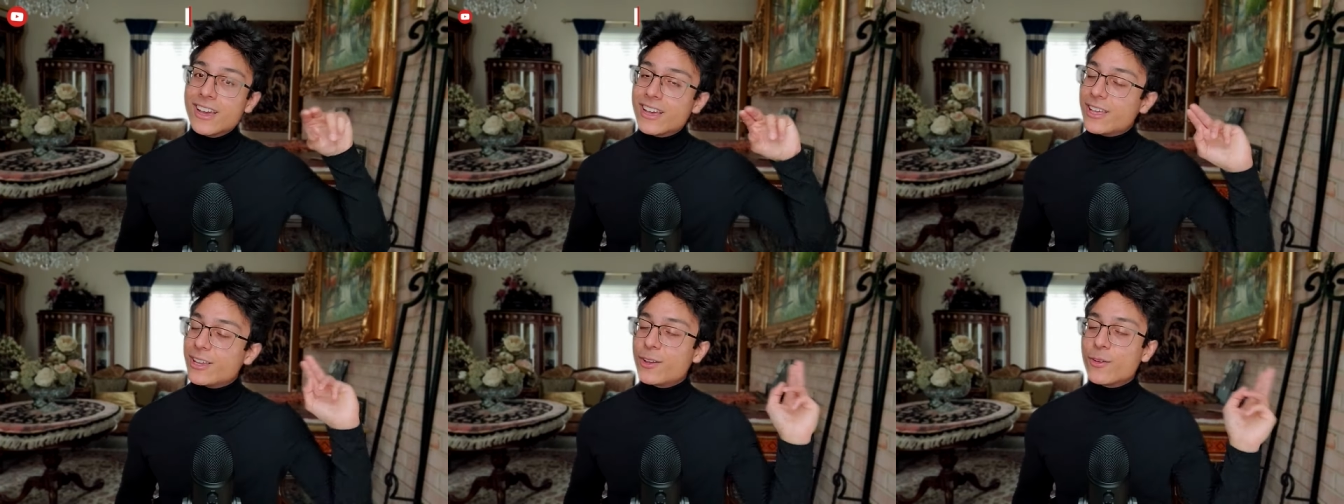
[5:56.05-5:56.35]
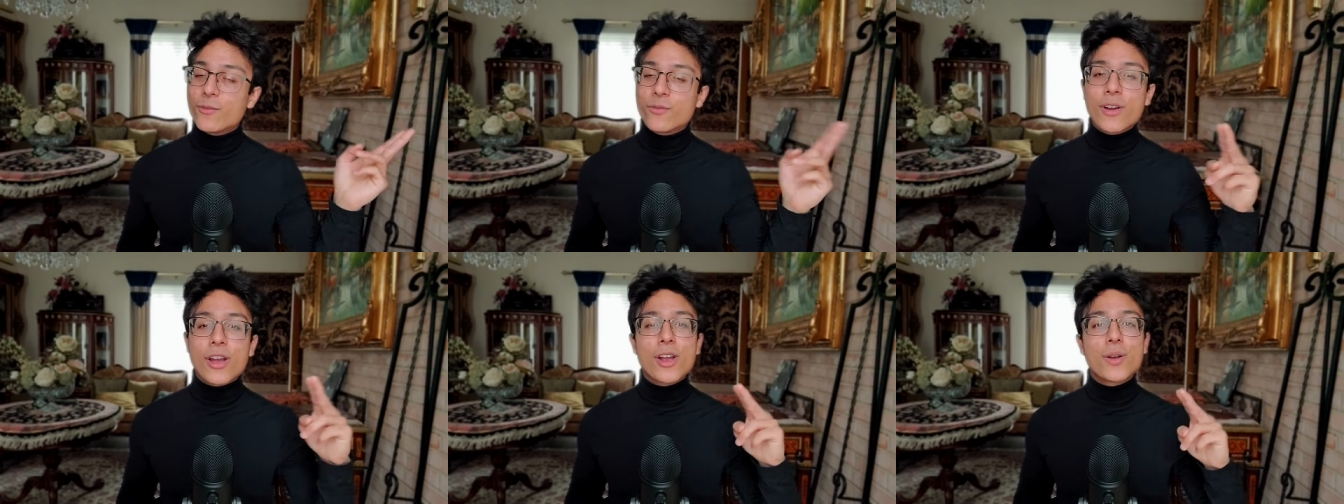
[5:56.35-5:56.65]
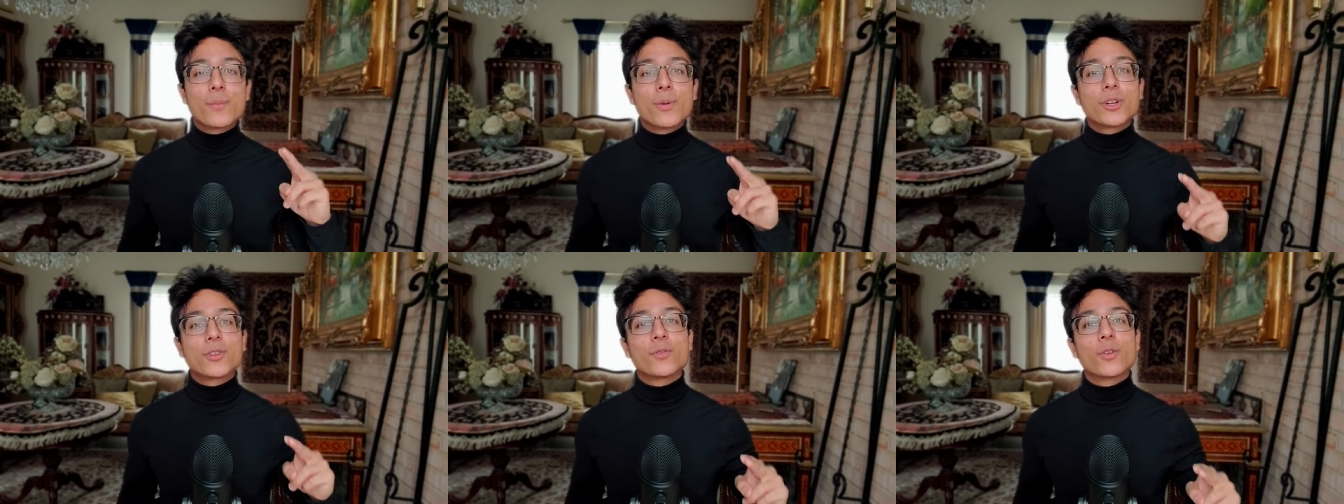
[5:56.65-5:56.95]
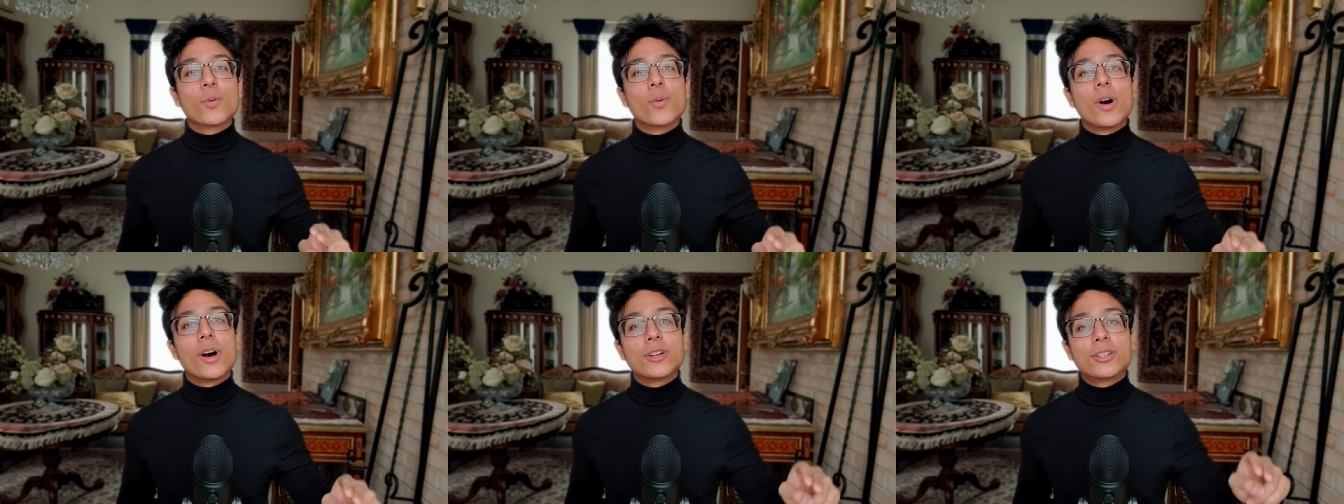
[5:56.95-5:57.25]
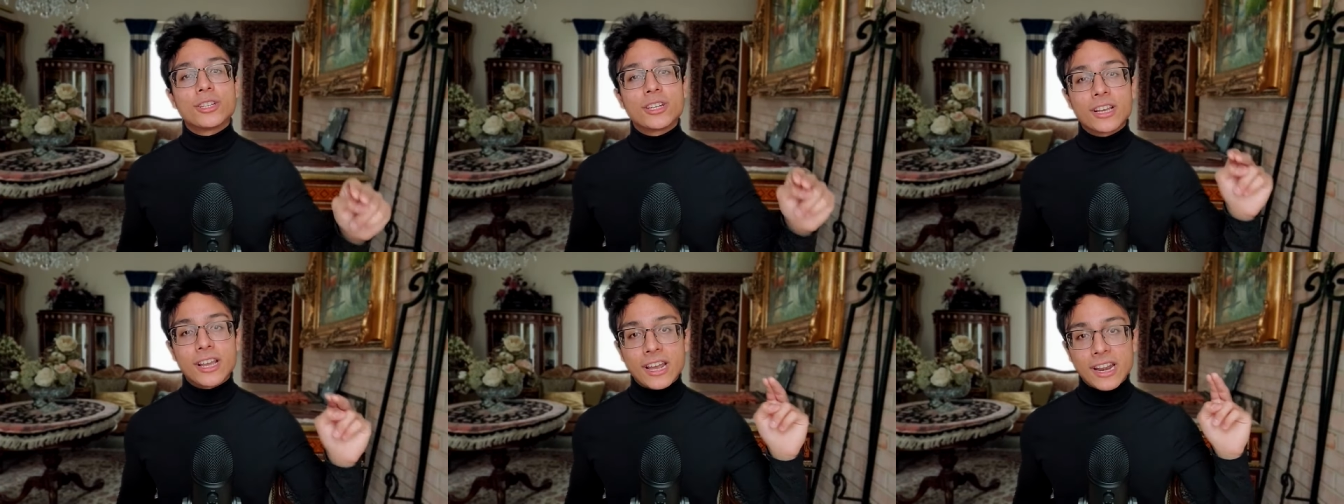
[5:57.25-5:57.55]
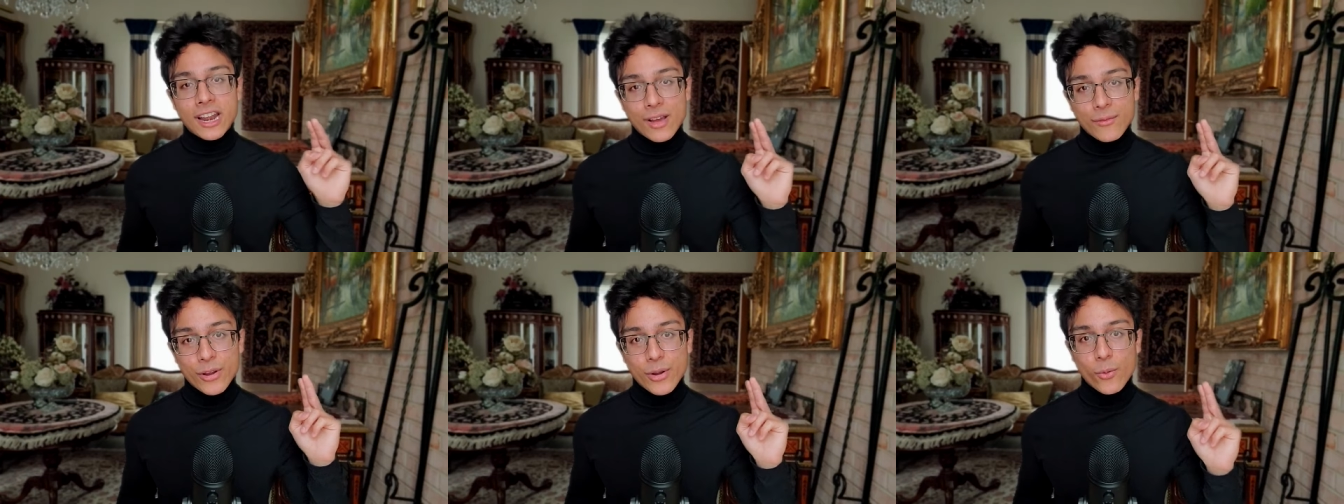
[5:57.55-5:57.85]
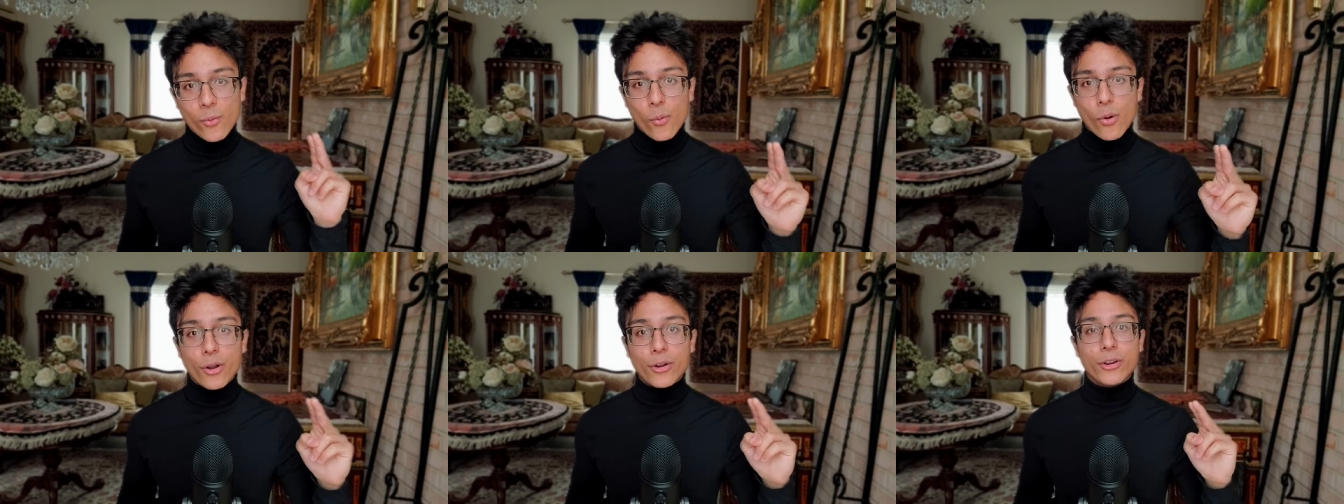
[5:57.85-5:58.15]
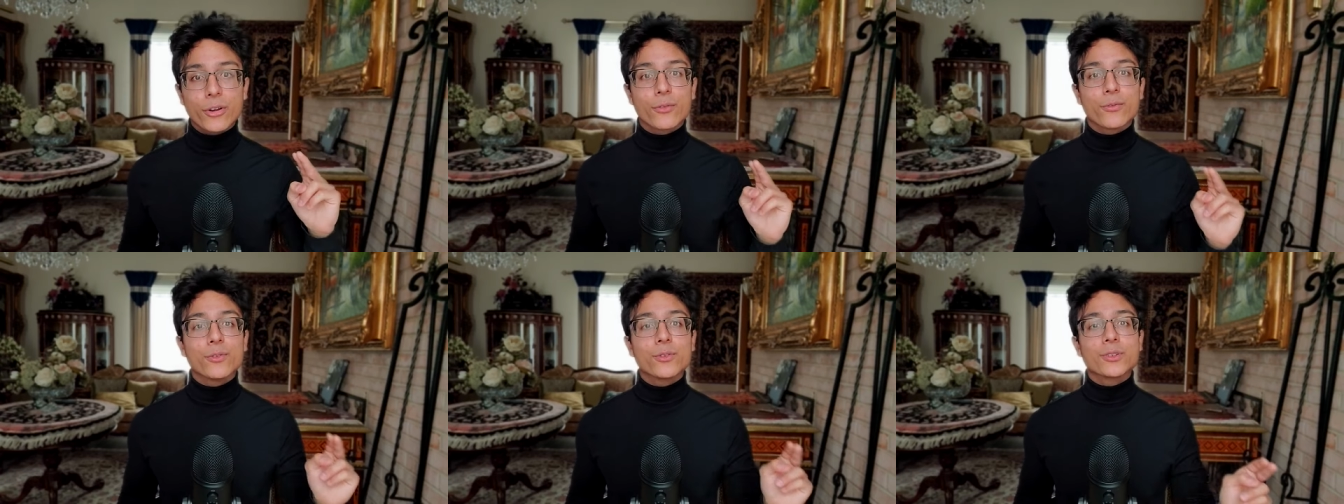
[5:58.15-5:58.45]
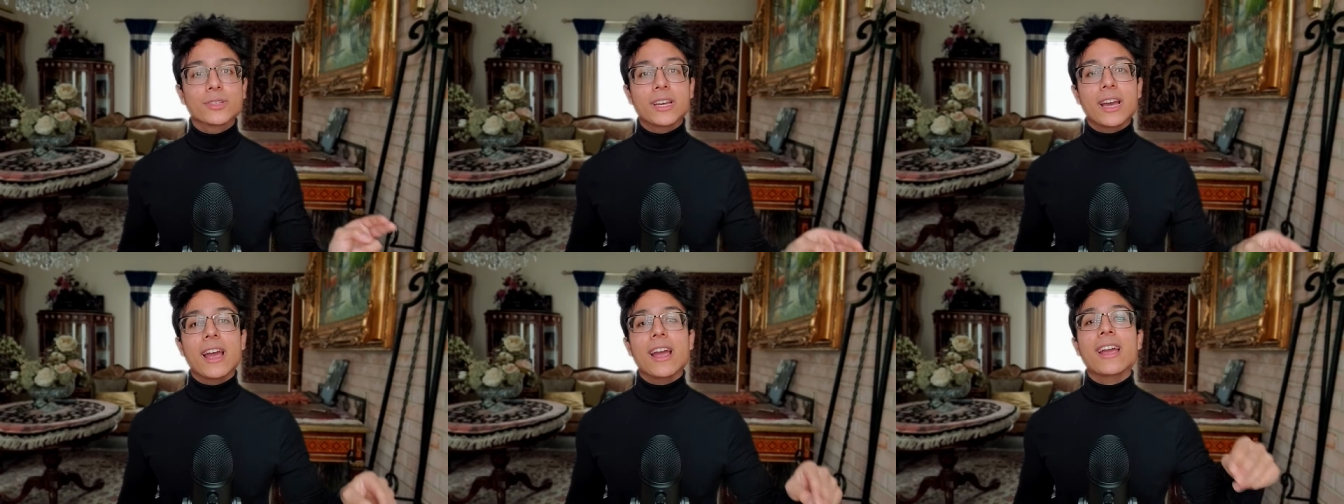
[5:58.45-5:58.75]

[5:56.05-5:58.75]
Thank you very much for watching, and have a wonderful day.